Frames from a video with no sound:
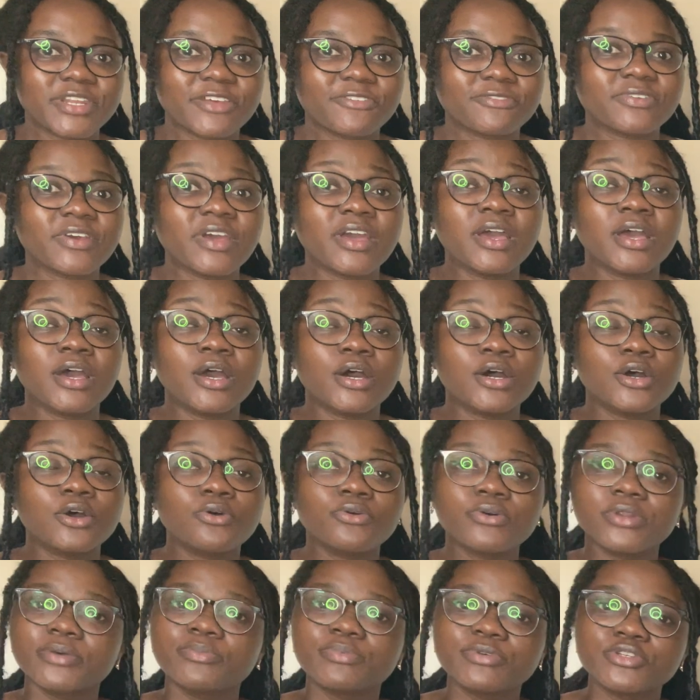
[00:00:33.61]
I've
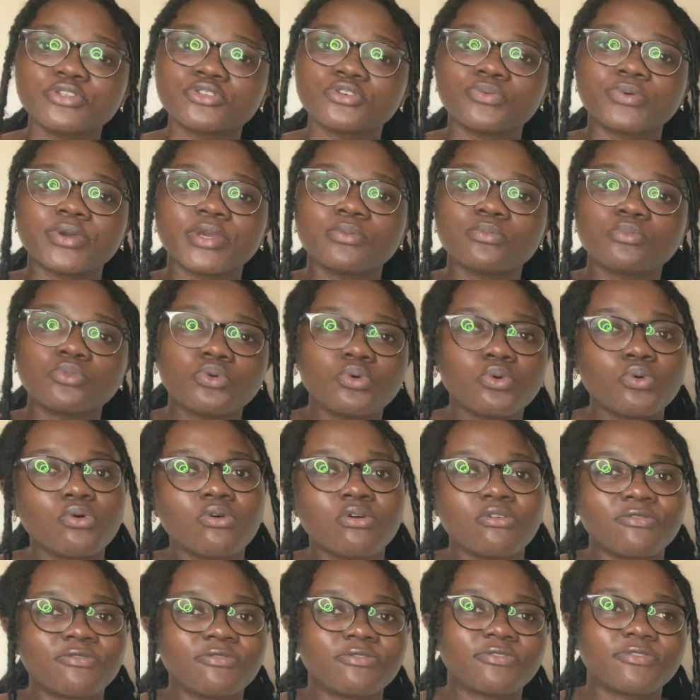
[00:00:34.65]
only been doing more
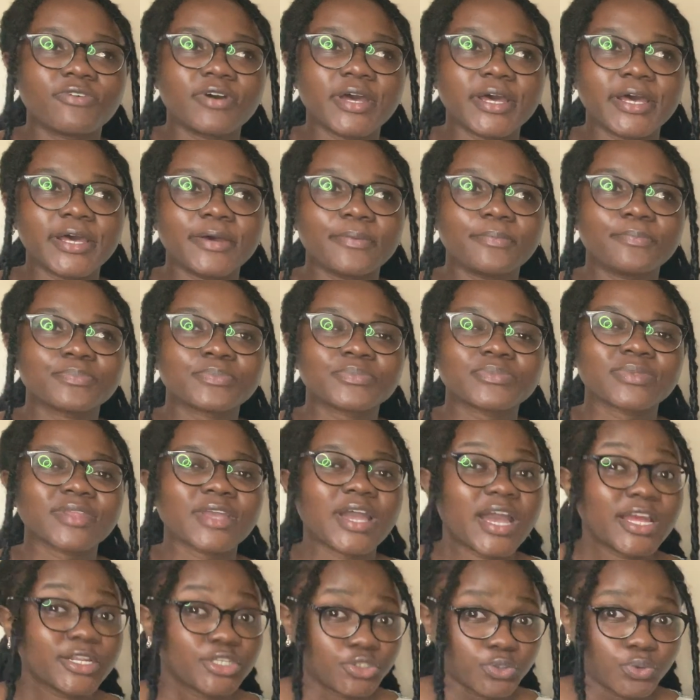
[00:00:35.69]
of
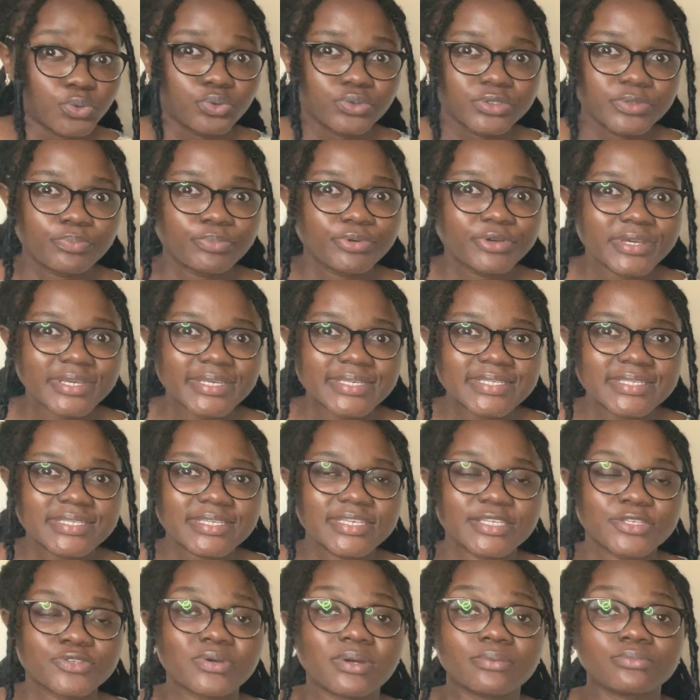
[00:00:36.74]
adult books,
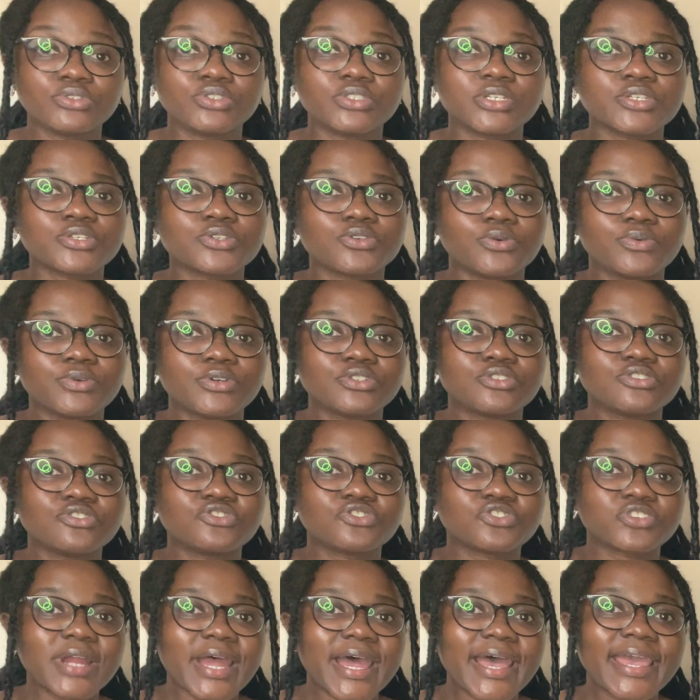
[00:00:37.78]
so I'm just going to
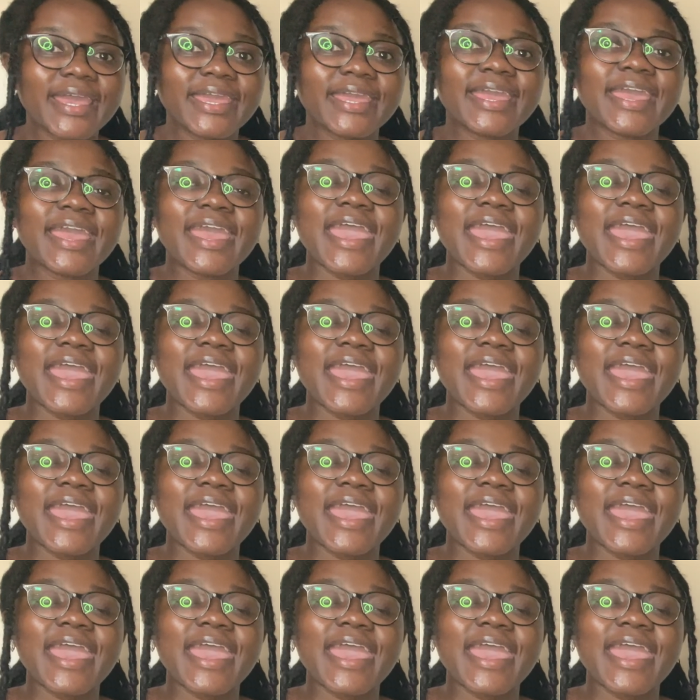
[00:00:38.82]
try